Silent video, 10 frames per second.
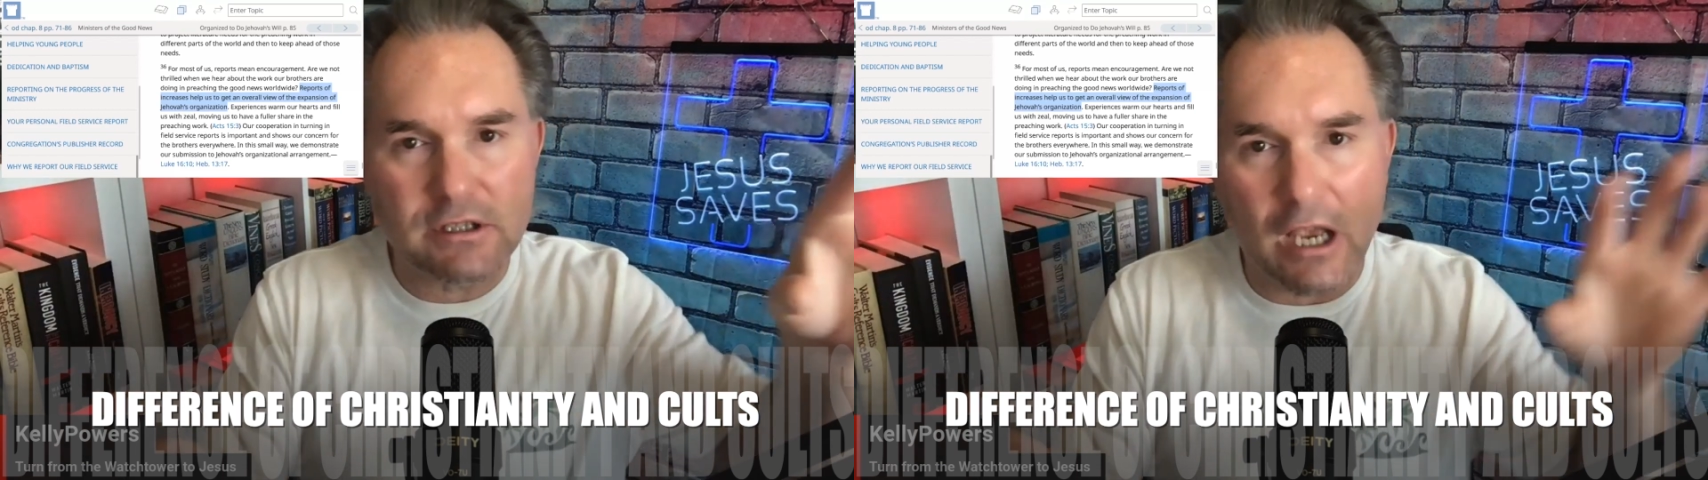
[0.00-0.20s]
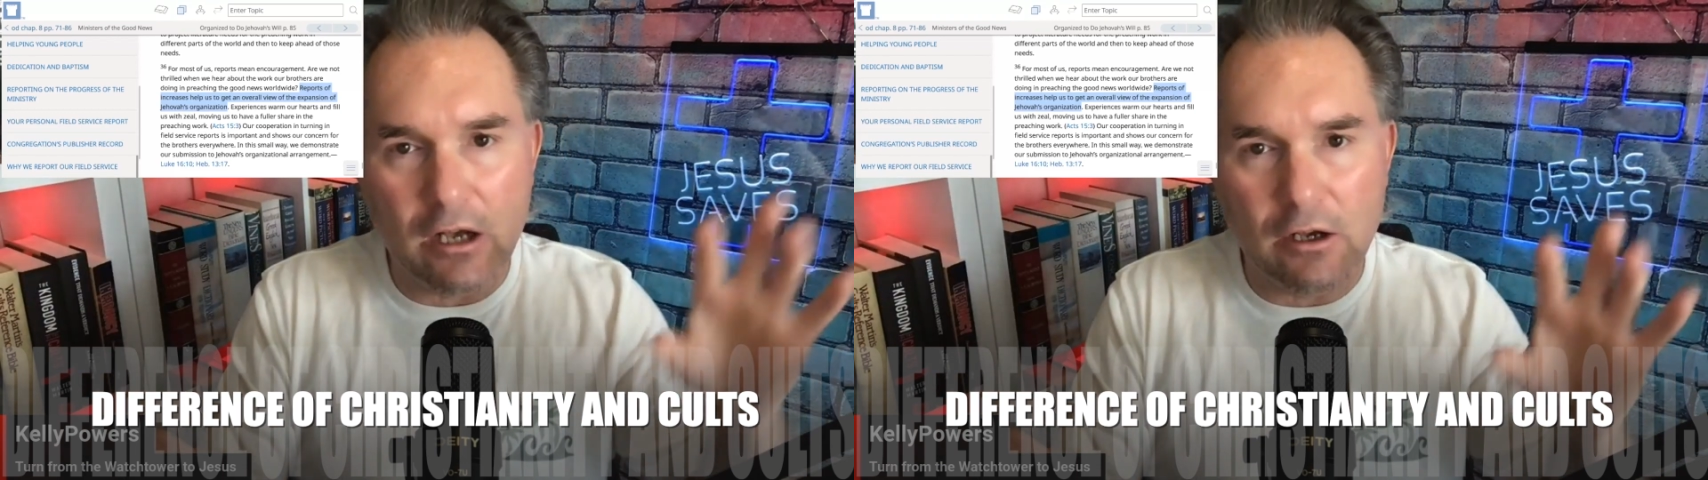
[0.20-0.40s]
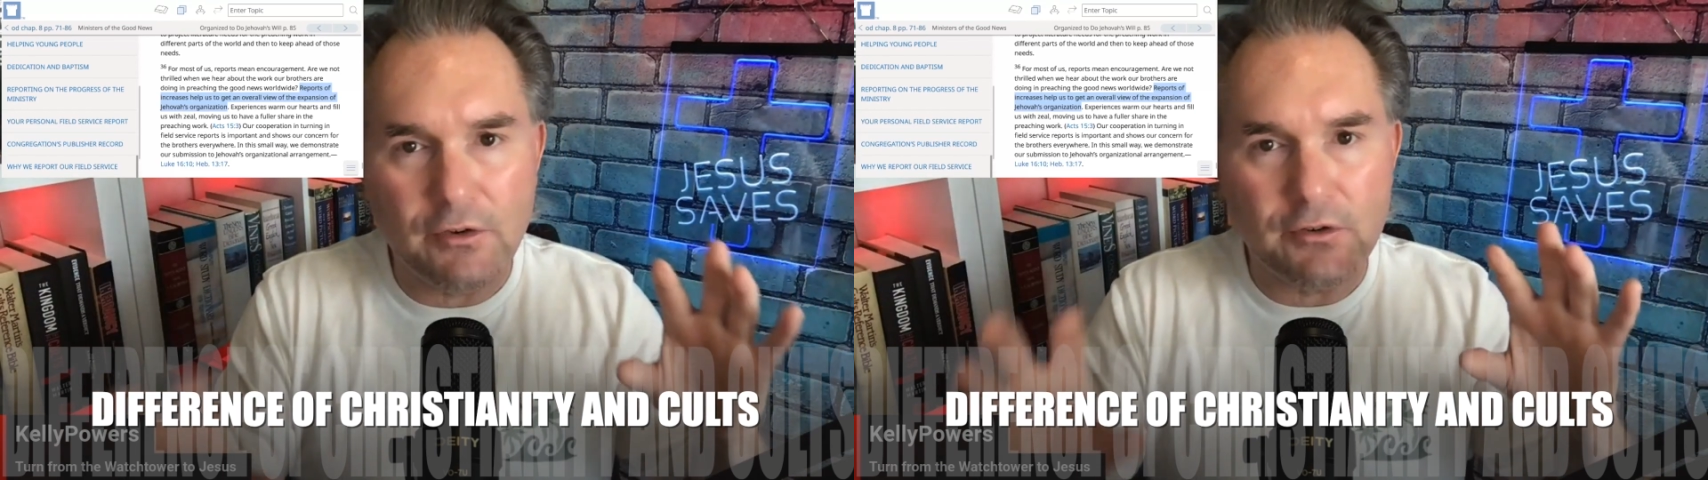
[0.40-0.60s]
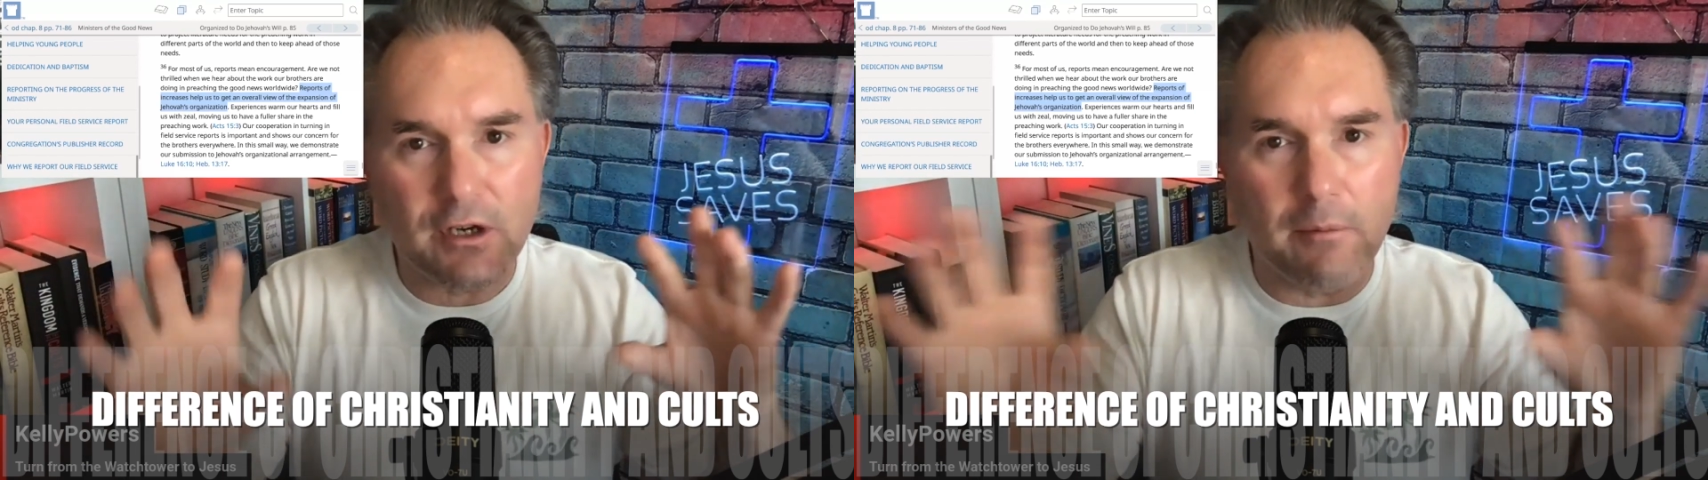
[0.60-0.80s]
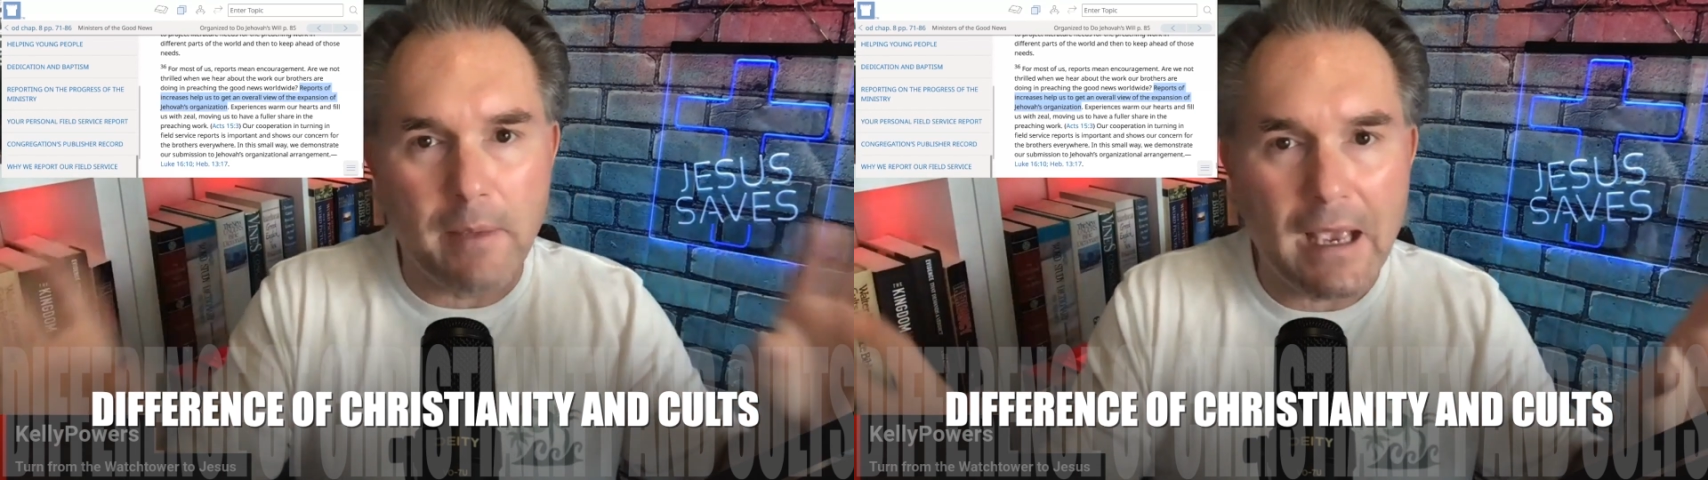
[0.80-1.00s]
tells us or
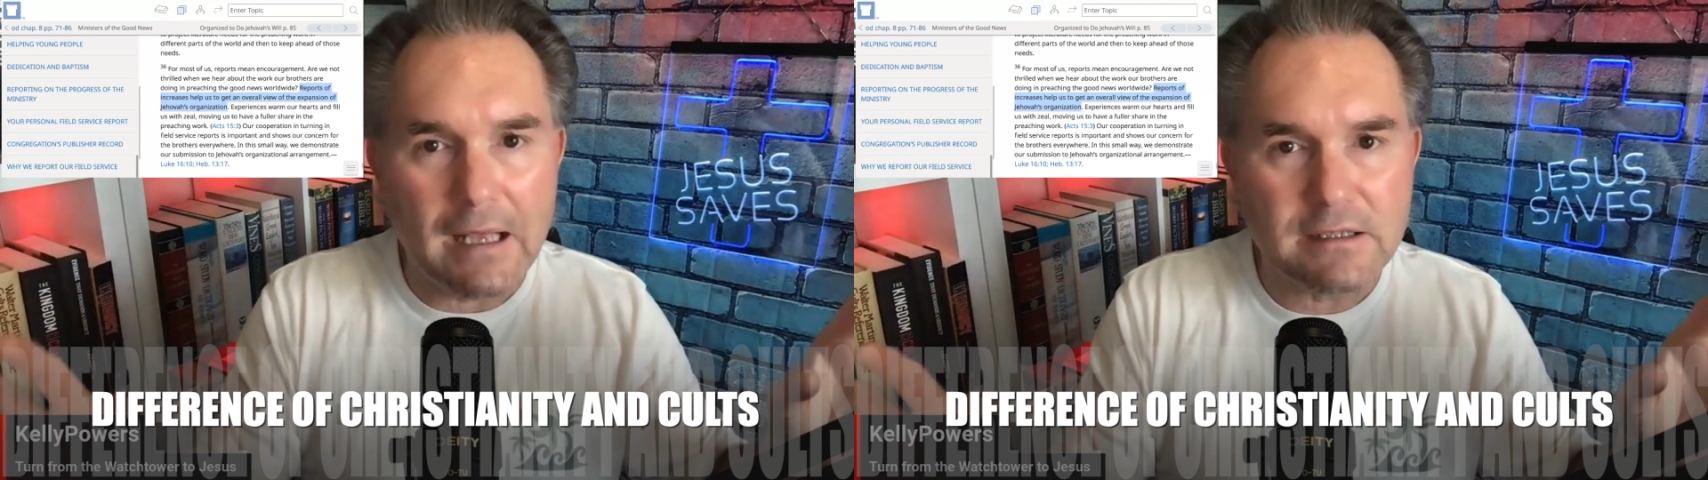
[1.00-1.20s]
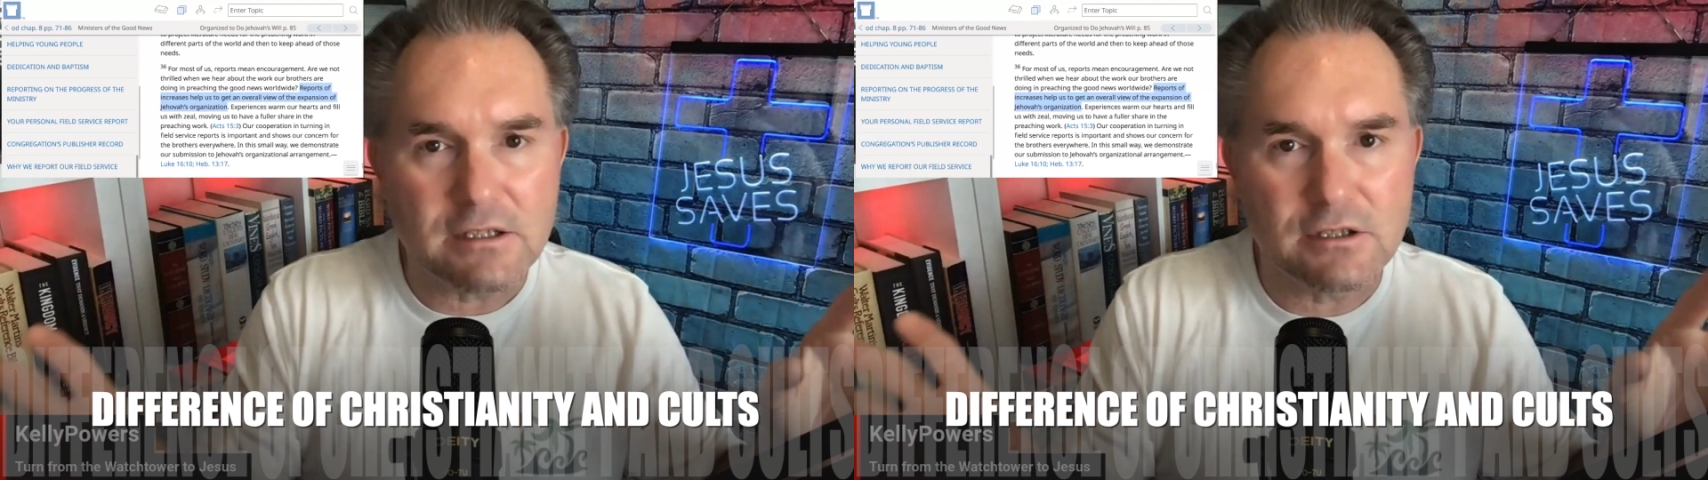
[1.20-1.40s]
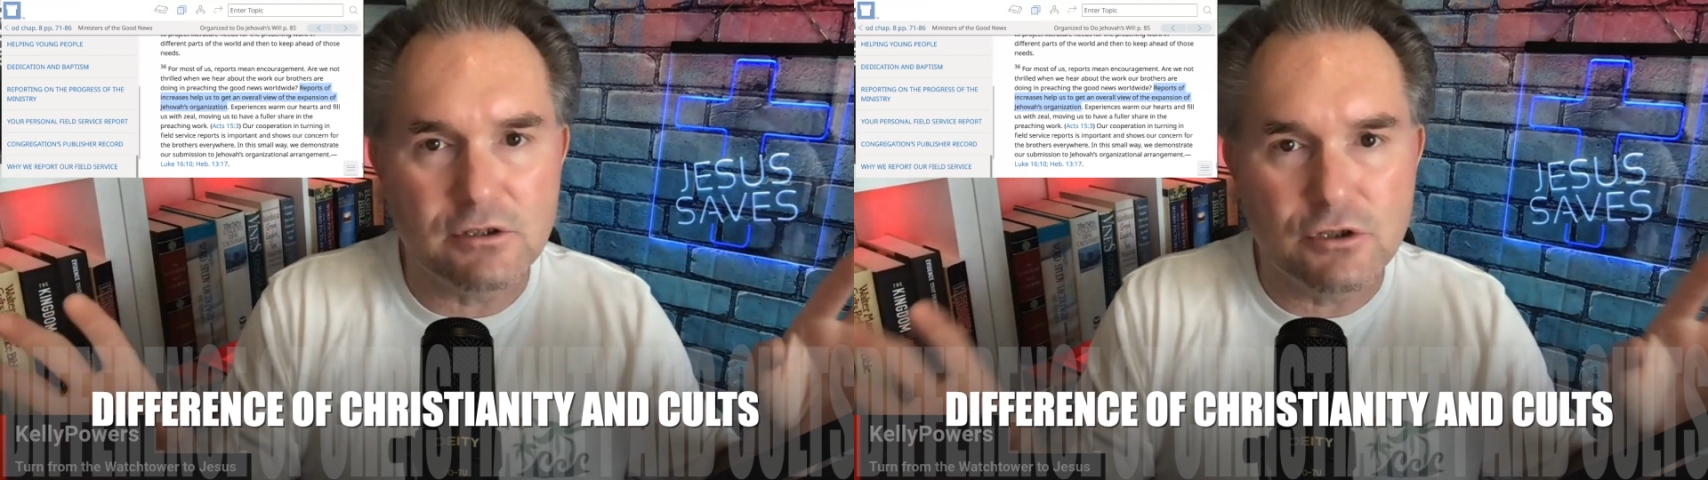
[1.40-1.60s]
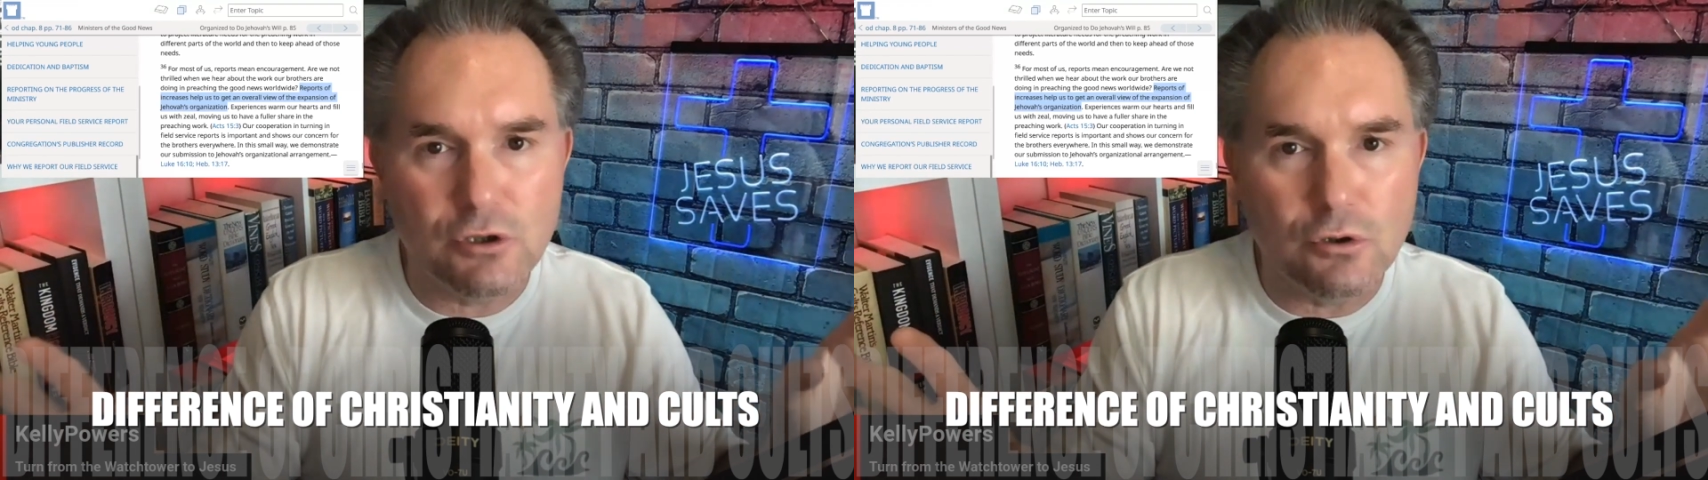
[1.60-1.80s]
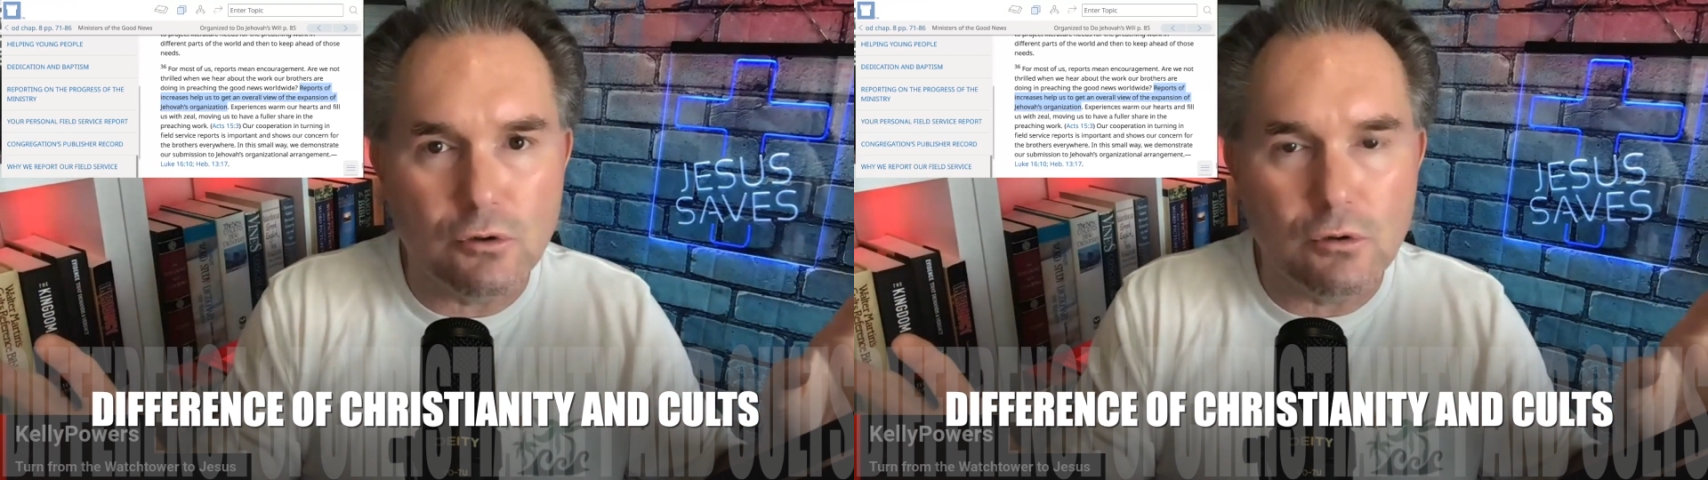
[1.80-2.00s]
commands us to
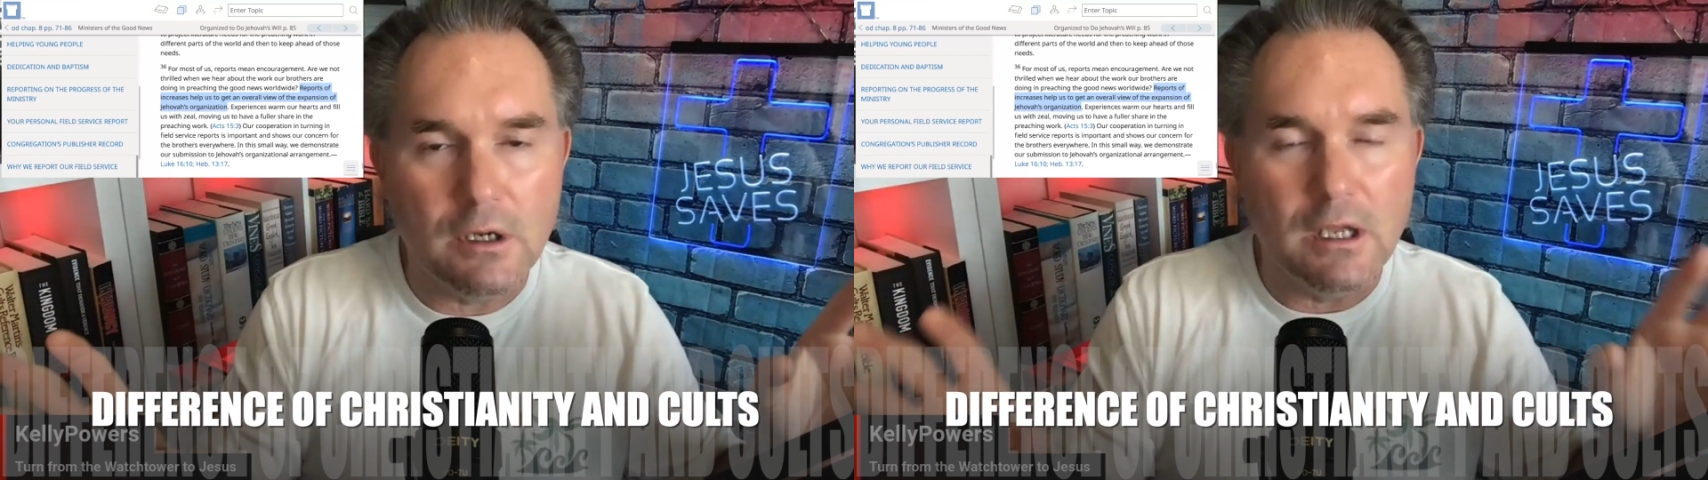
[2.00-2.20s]
do.